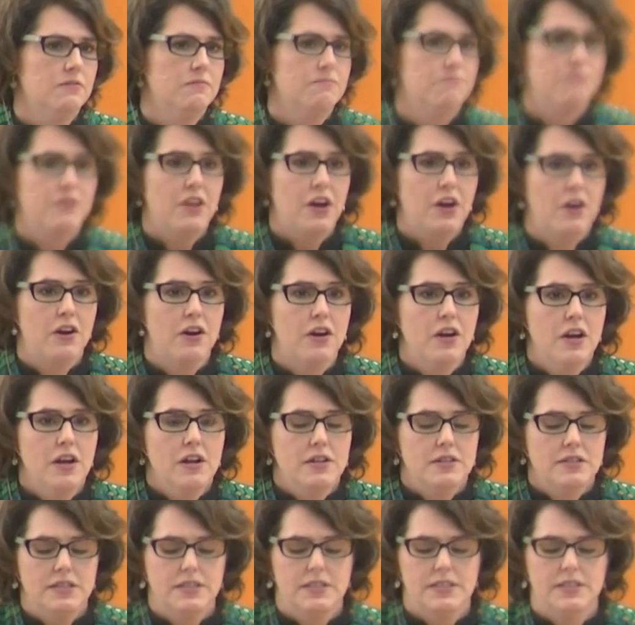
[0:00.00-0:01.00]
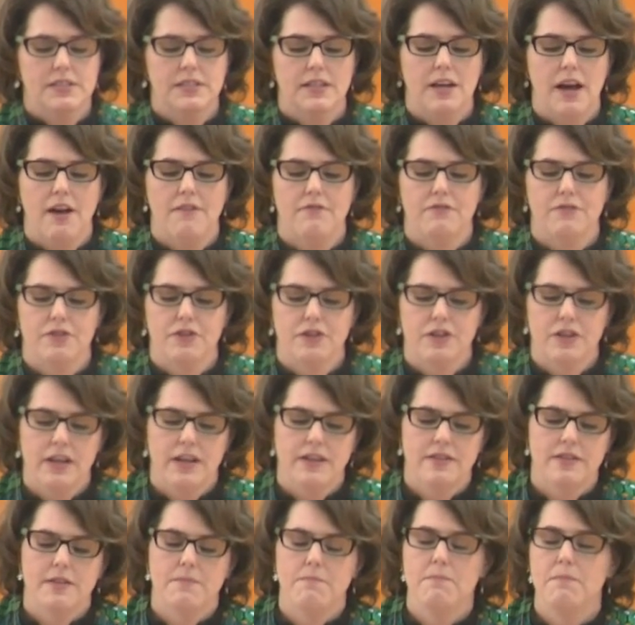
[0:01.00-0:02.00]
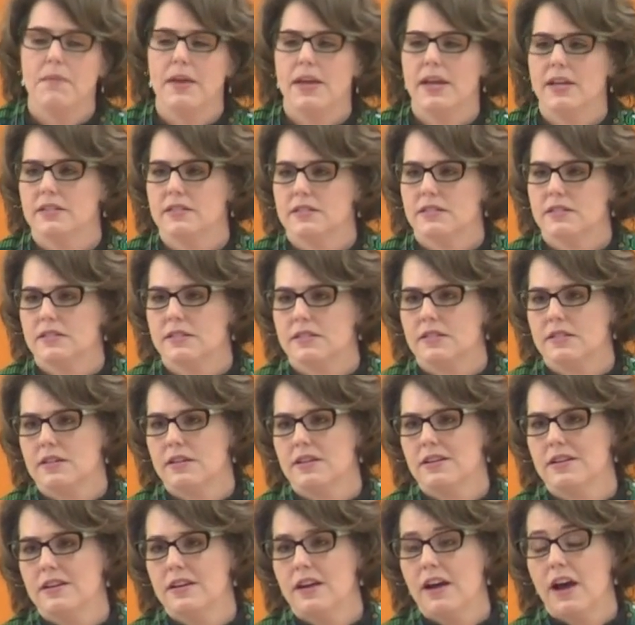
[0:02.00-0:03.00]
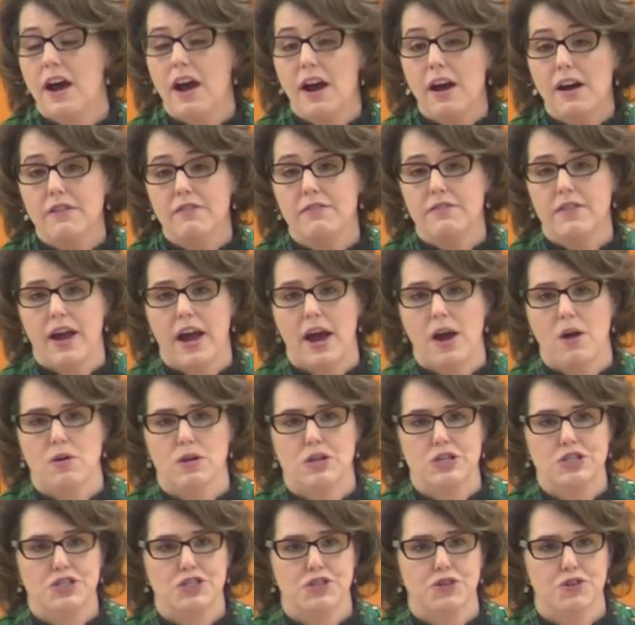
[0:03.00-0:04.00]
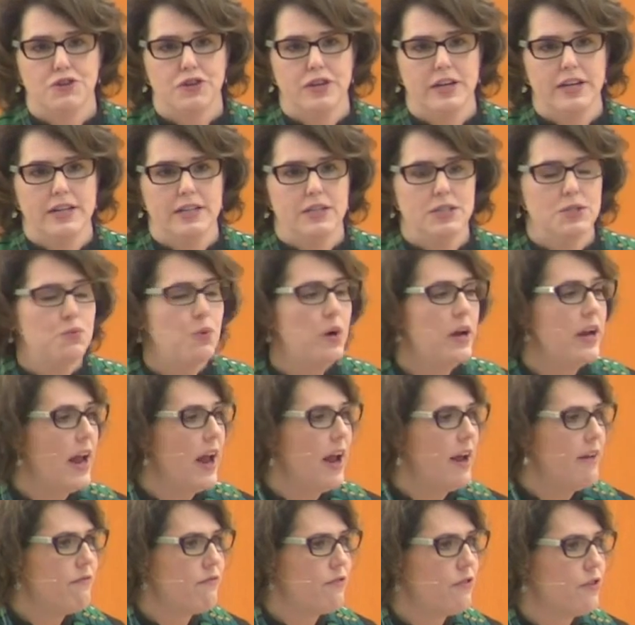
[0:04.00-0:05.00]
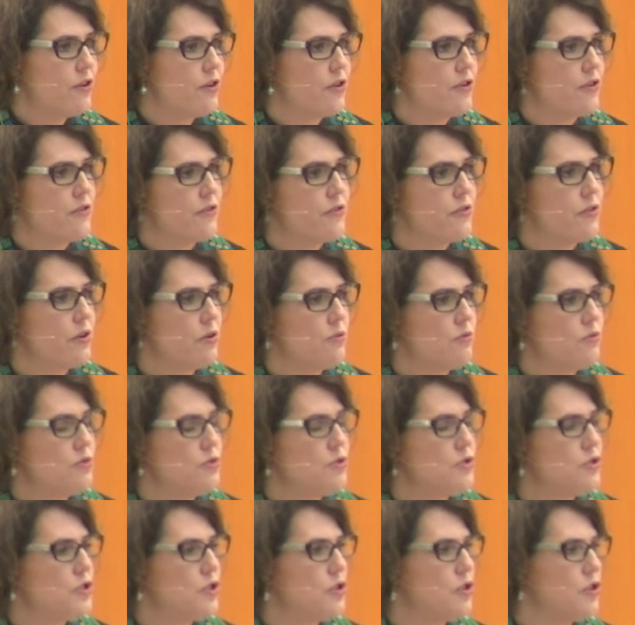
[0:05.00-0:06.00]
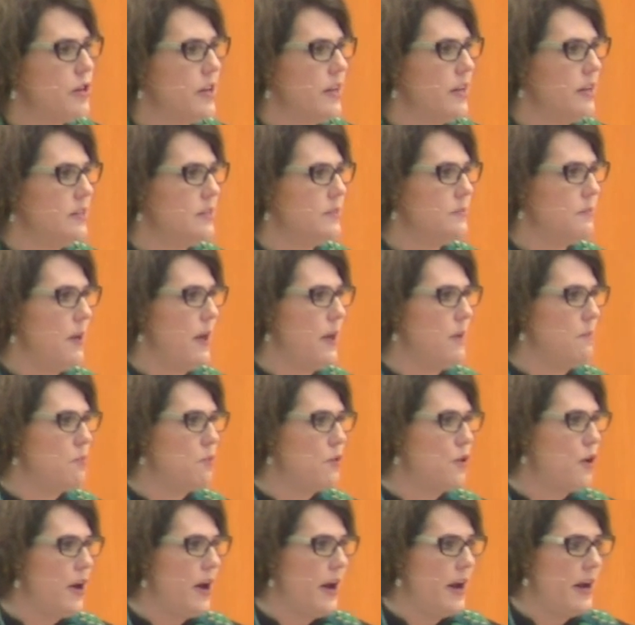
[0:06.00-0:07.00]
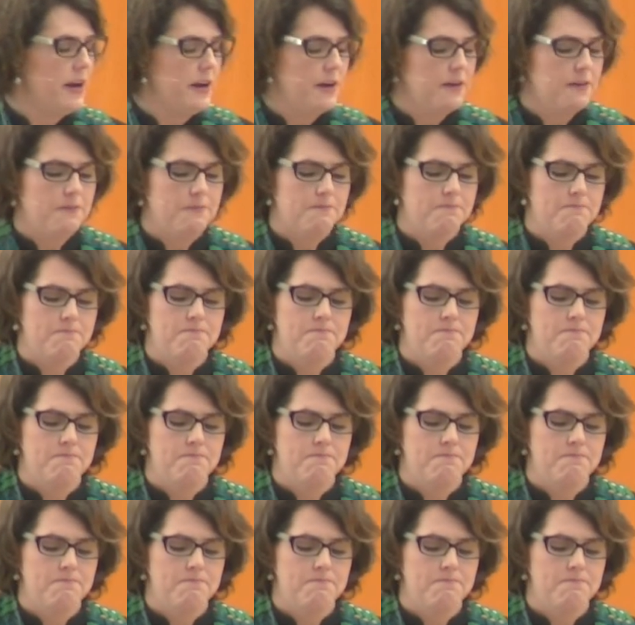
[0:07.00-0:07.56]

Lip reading: They're discovered in the midst of our journeys, whatever those journeys may bring.